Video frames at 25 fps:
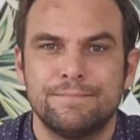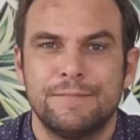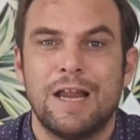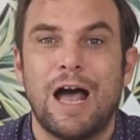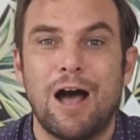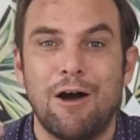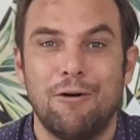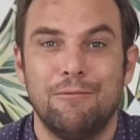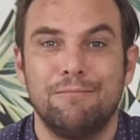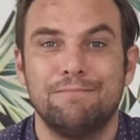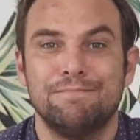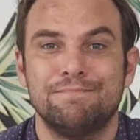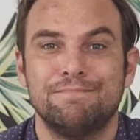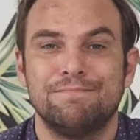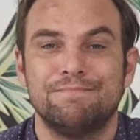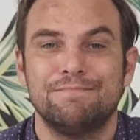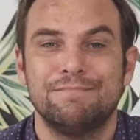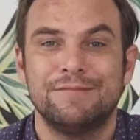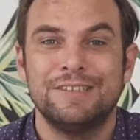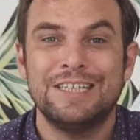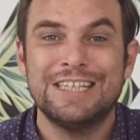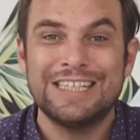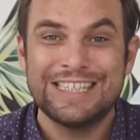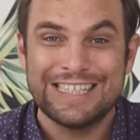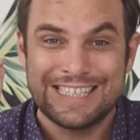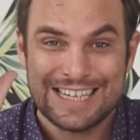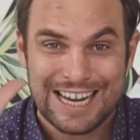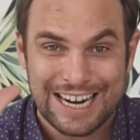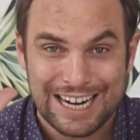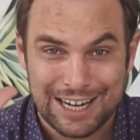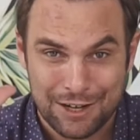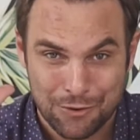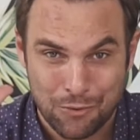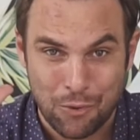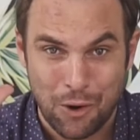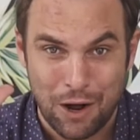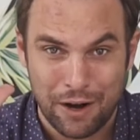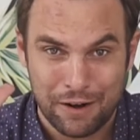Now, this
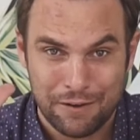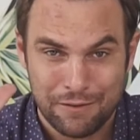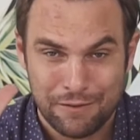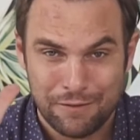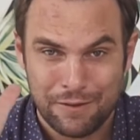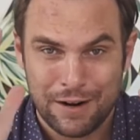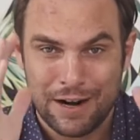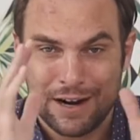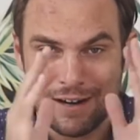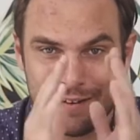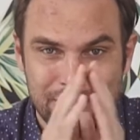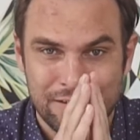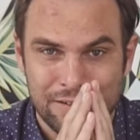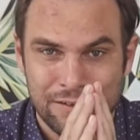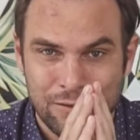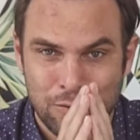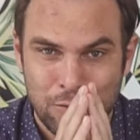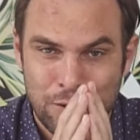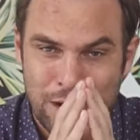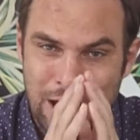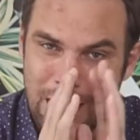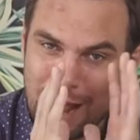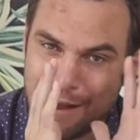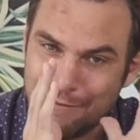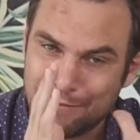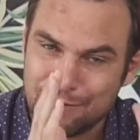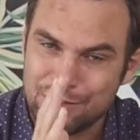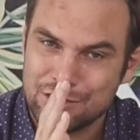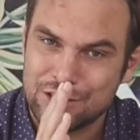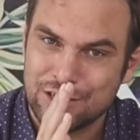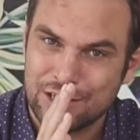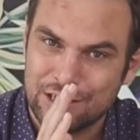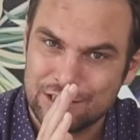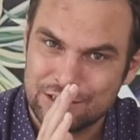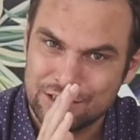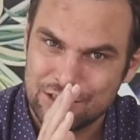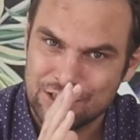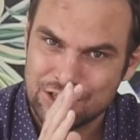second one, right? We have
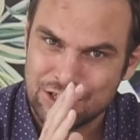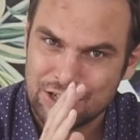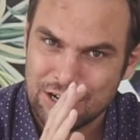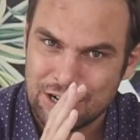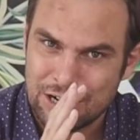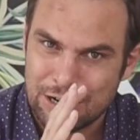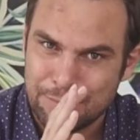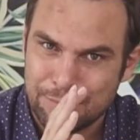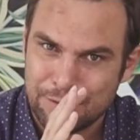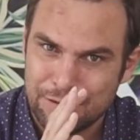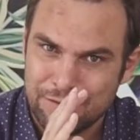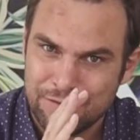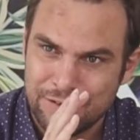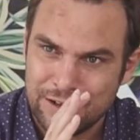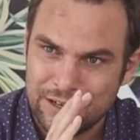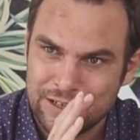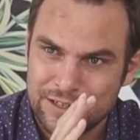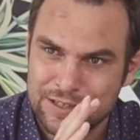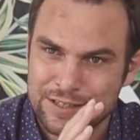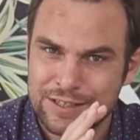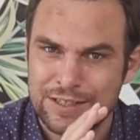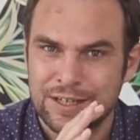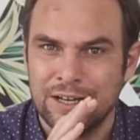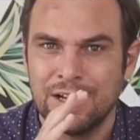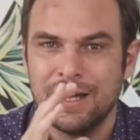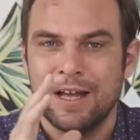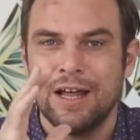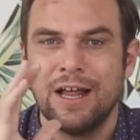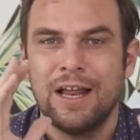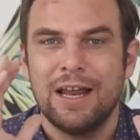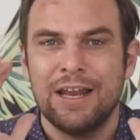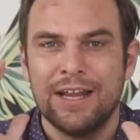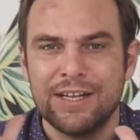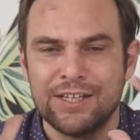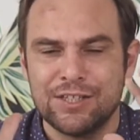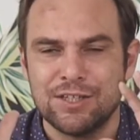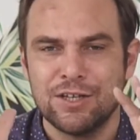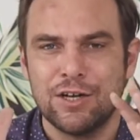discussed the startup events.
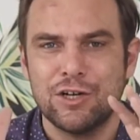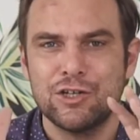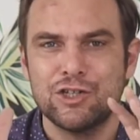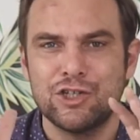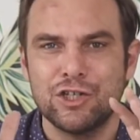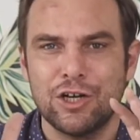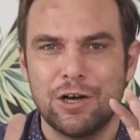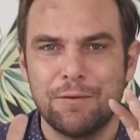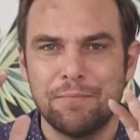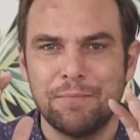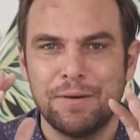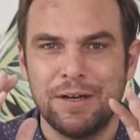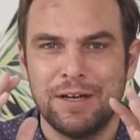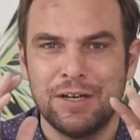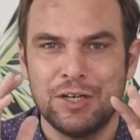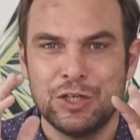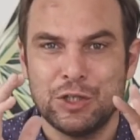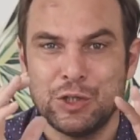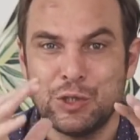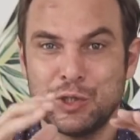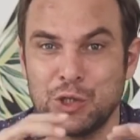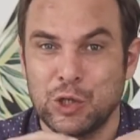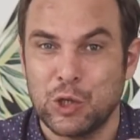Let's now jump into the